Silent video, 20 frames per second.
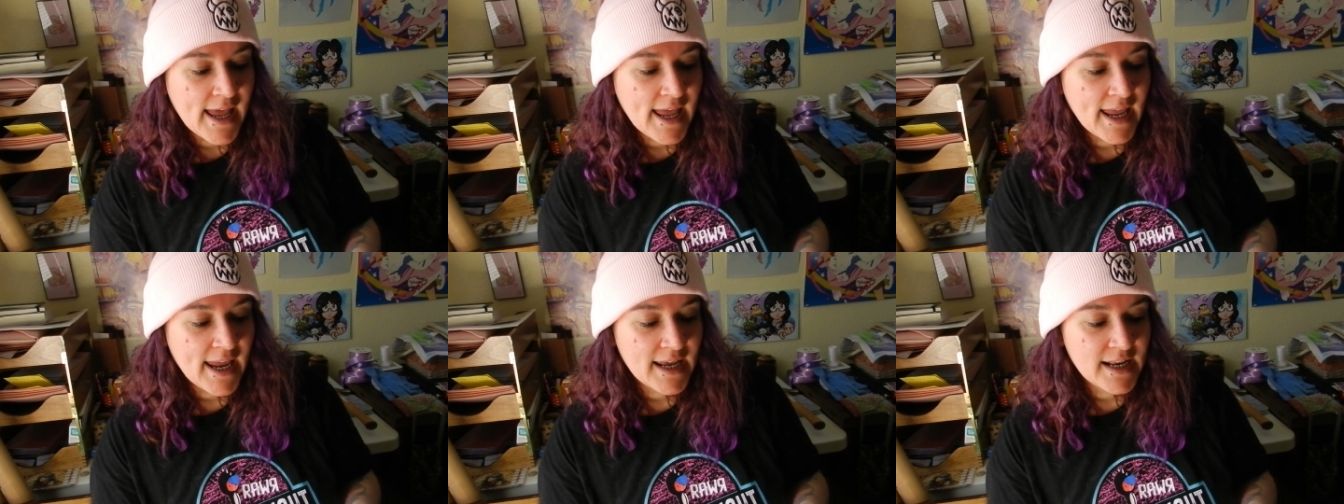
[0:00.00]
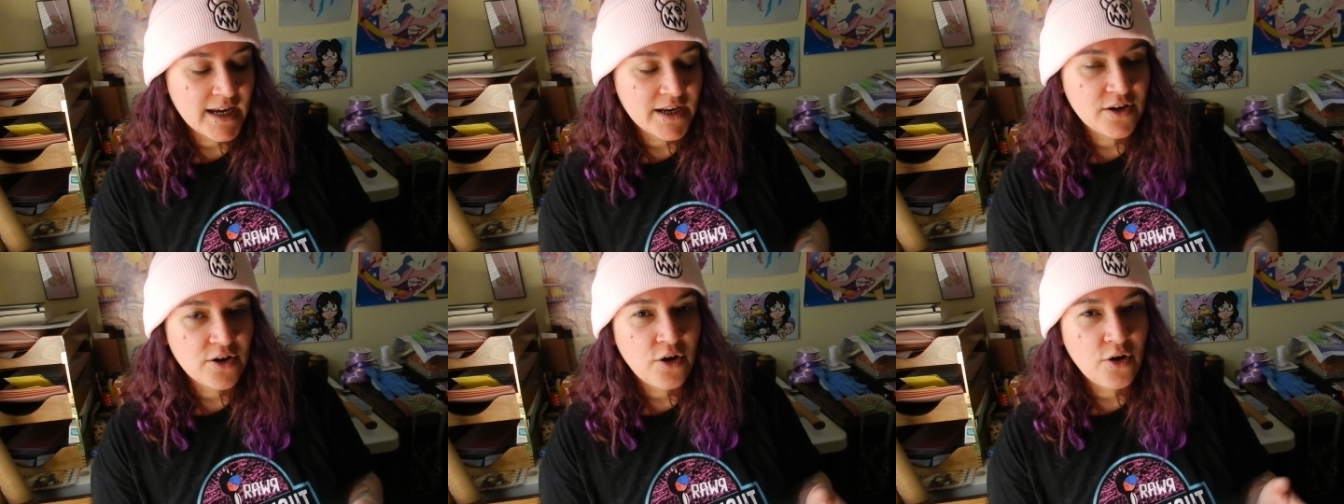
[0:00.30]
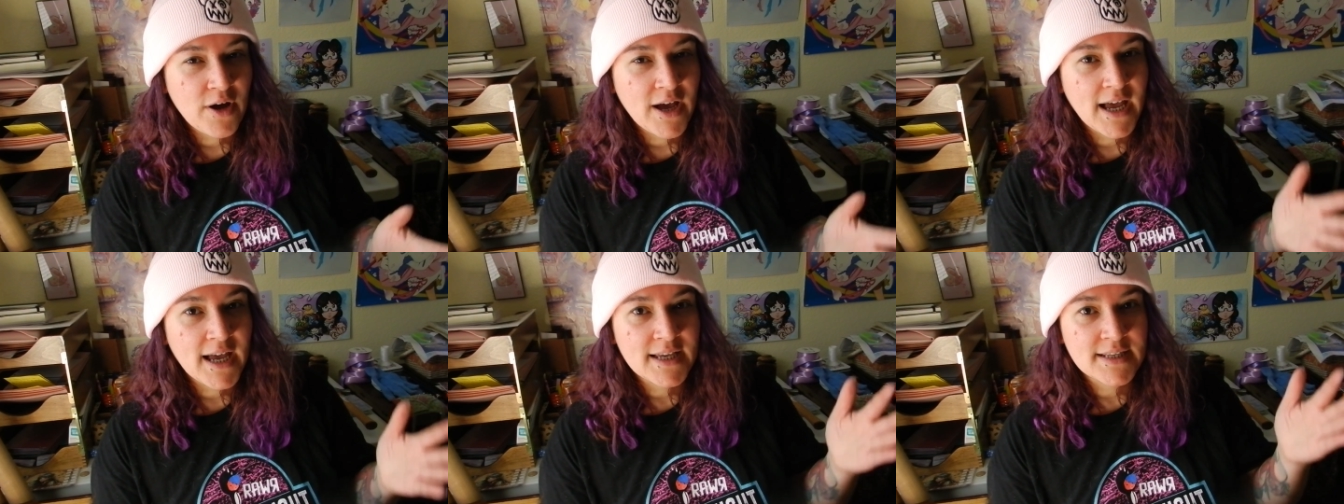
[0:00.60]
And I
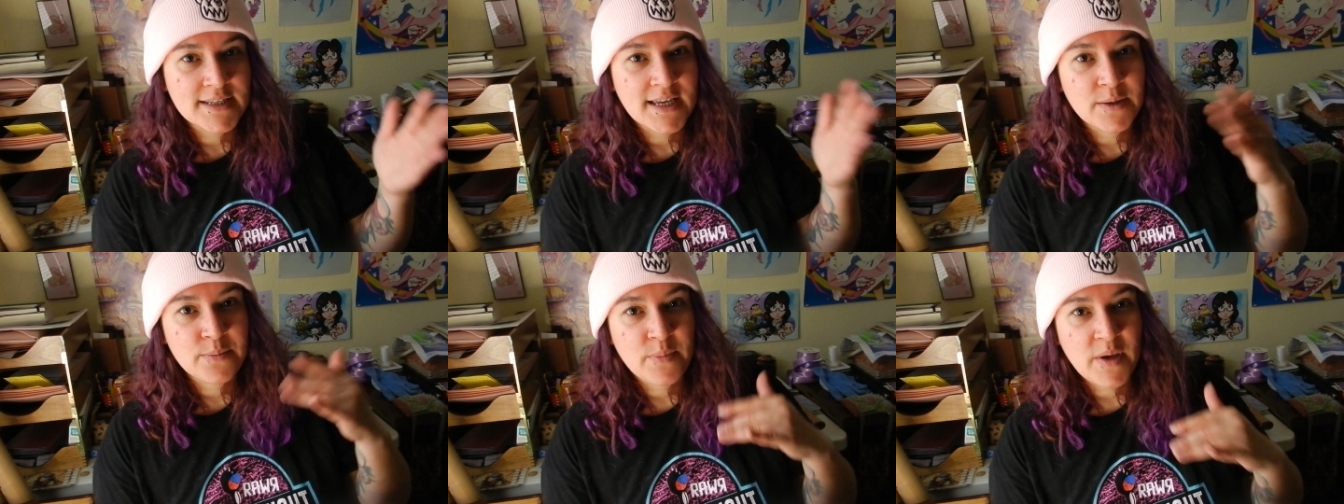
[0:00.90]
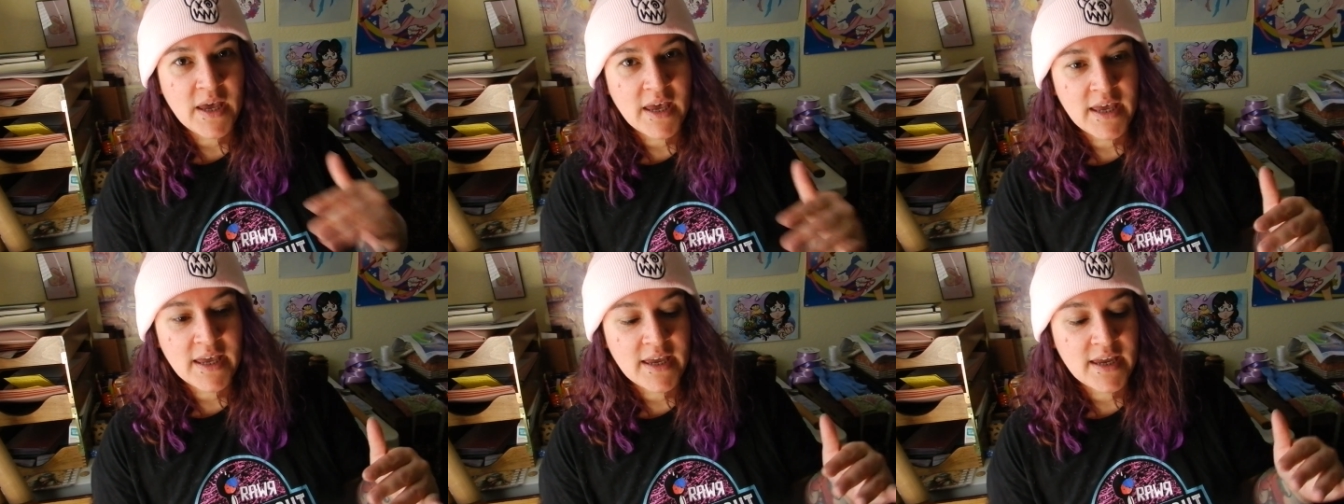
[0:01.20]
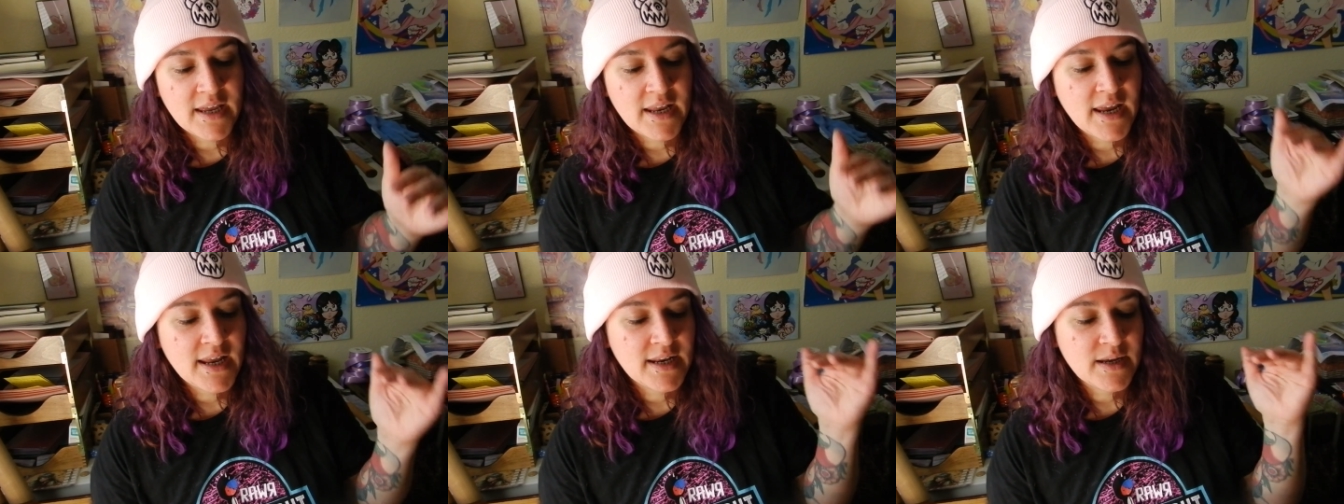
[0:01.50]
know as I
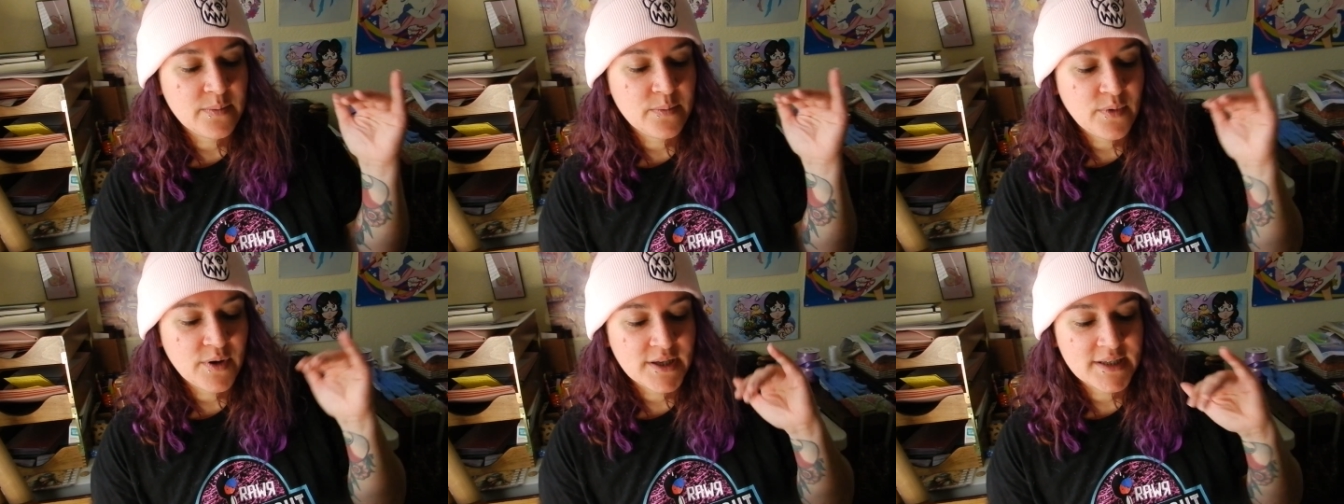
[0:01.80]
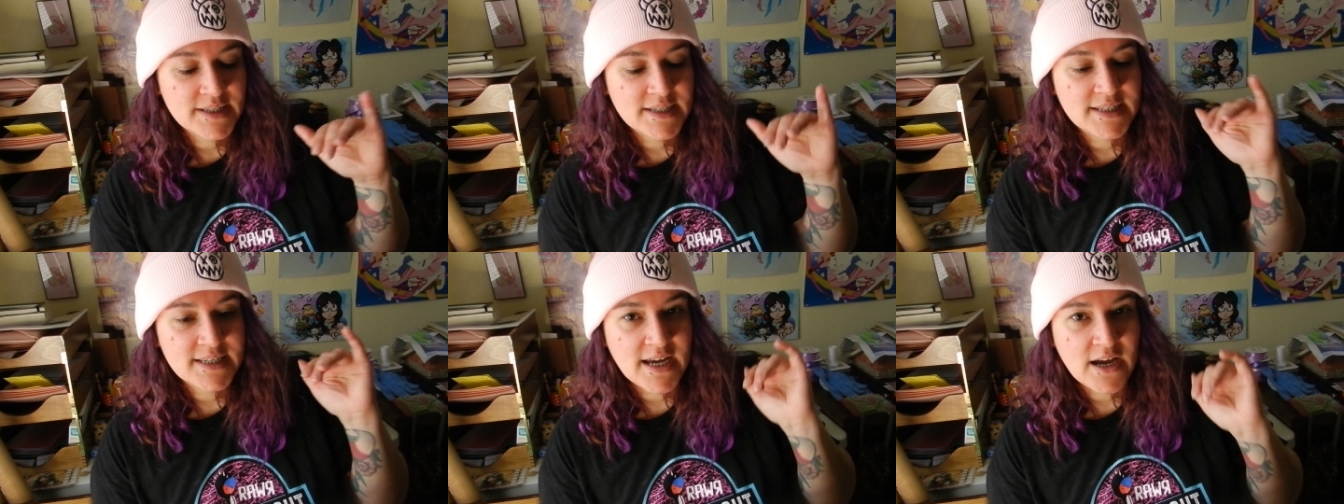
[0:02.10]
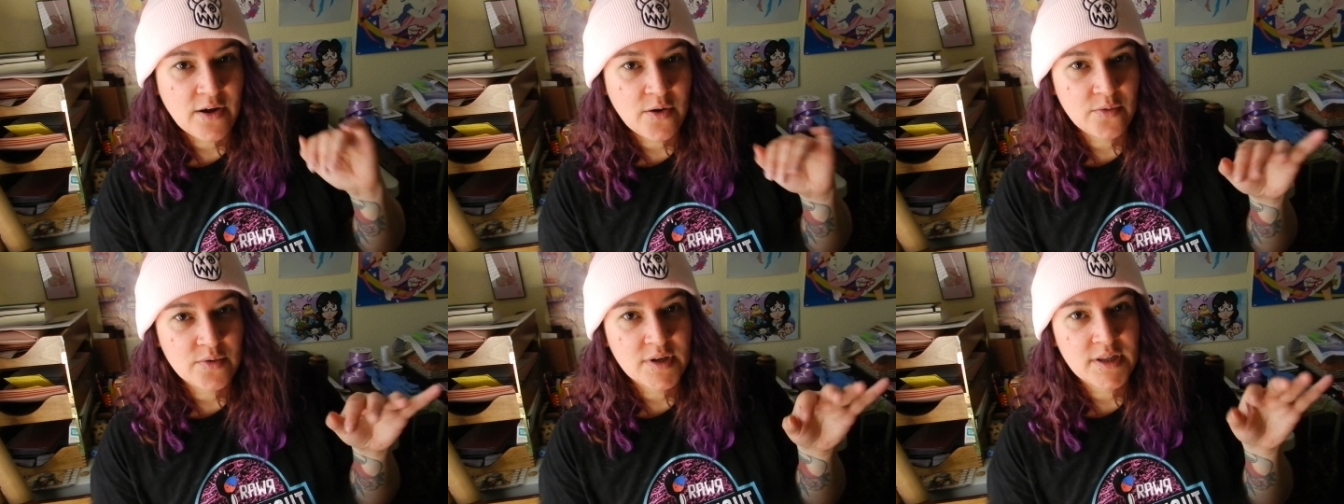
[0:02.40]
pay it and it brings it
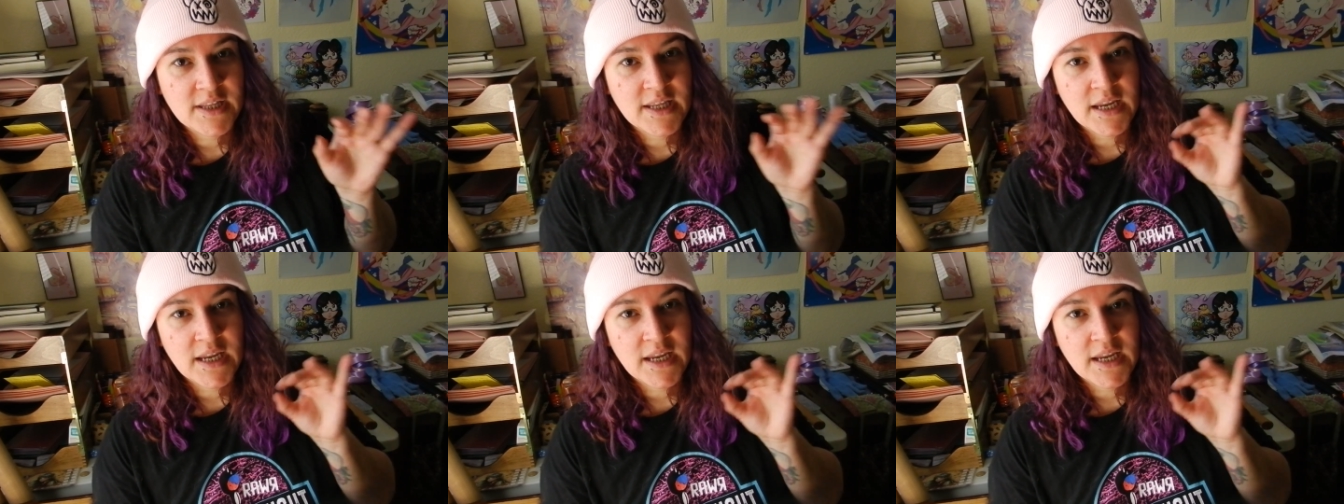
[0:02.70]
down,